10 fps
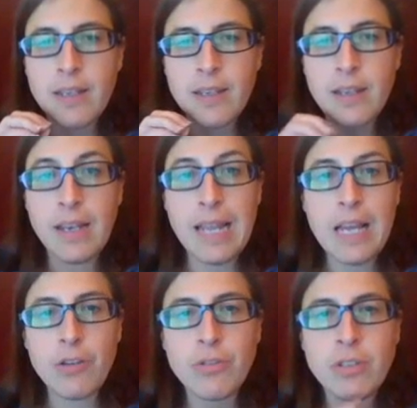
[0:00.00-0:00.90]

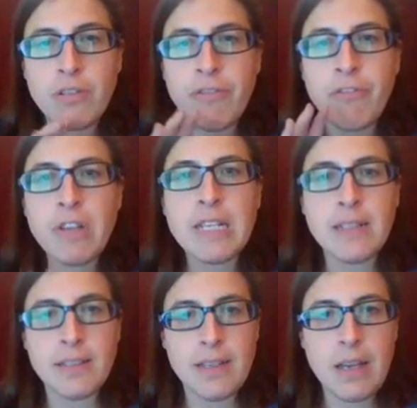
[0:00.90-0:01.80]
allowed
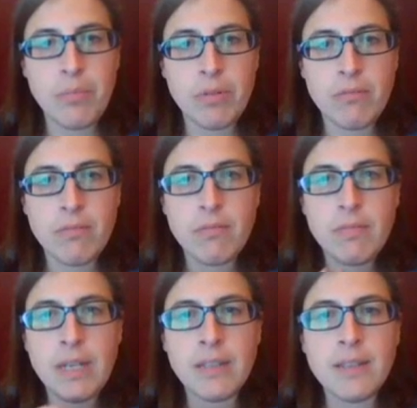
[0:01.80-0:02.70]
freezing to happen.
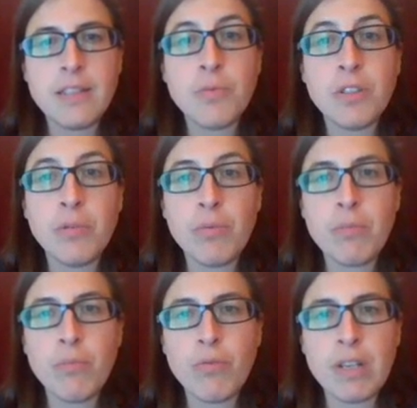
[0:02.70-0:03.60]
And this is where the
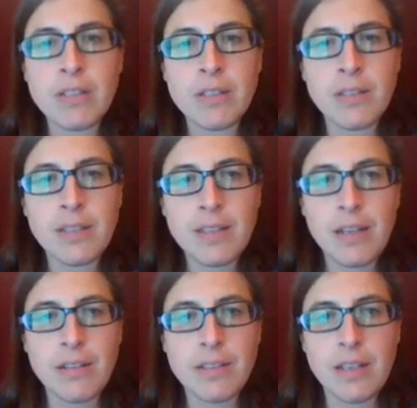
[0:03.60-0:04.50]
rib moraines indeed
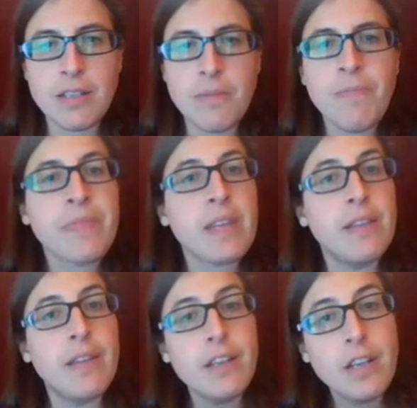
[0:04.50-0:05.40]
tell us that.
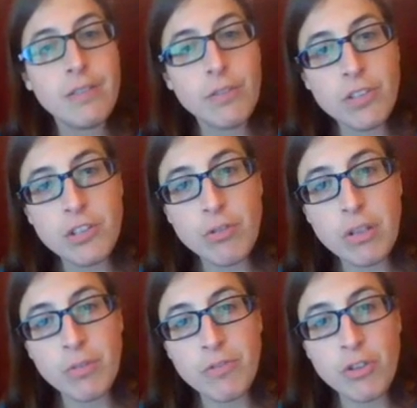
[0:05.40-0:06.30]
Then you have on
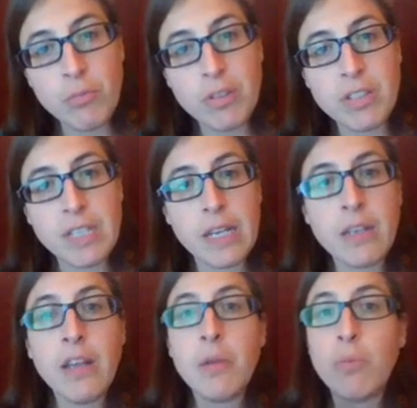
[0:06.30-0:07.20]
stream of drumlins
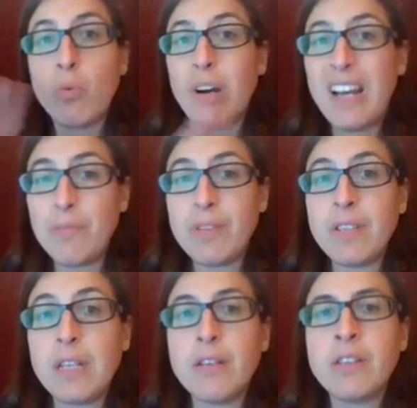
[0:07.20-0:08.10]
again. But what happens
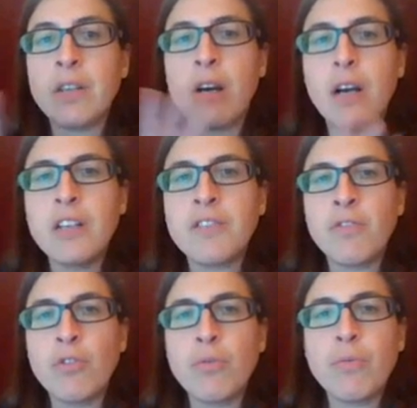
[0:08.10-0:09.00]
here, there's an ice
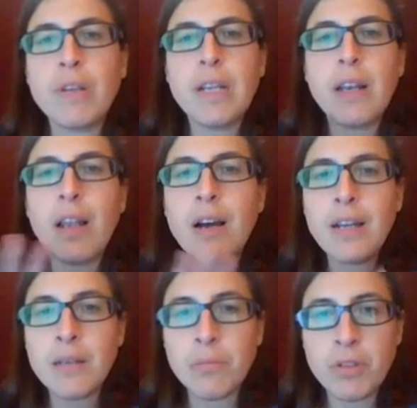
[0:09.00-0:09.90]
flow
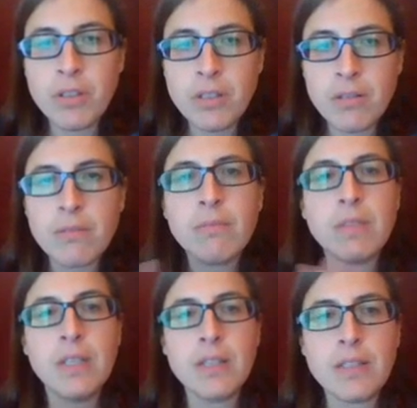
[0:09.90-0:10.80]
realignment,
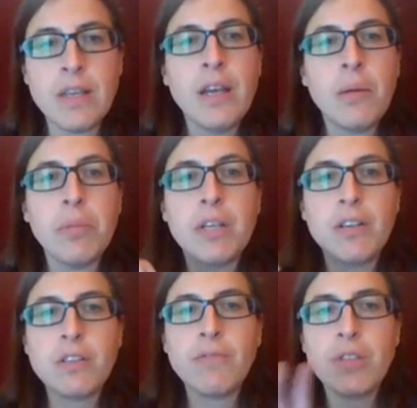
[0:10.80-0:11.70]
yes,
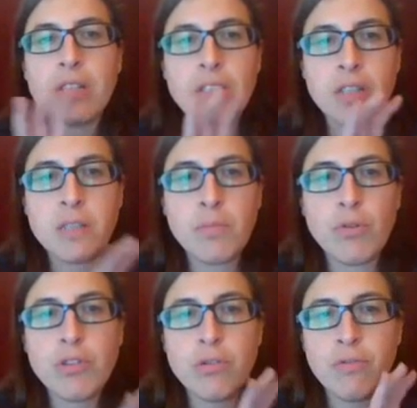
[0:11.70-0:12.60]
because of this
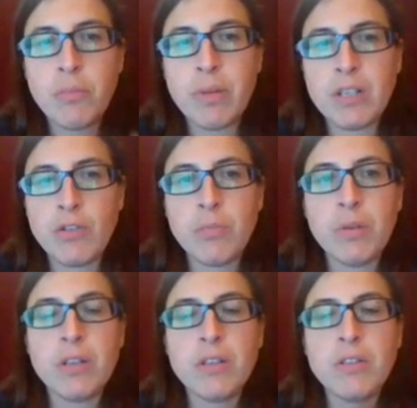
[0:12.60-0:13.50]
exposure of the bedrock,
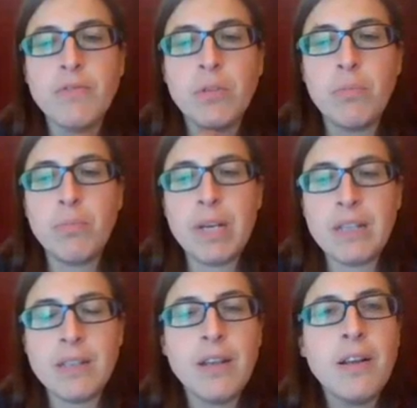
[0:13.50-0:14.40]
because of the
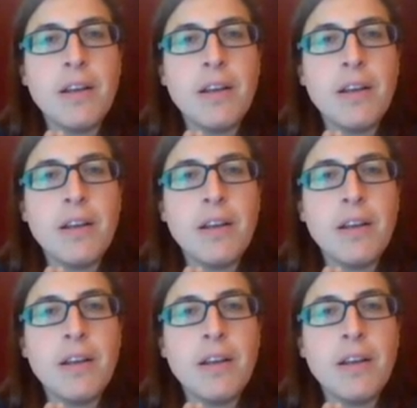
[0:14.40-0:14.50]
bed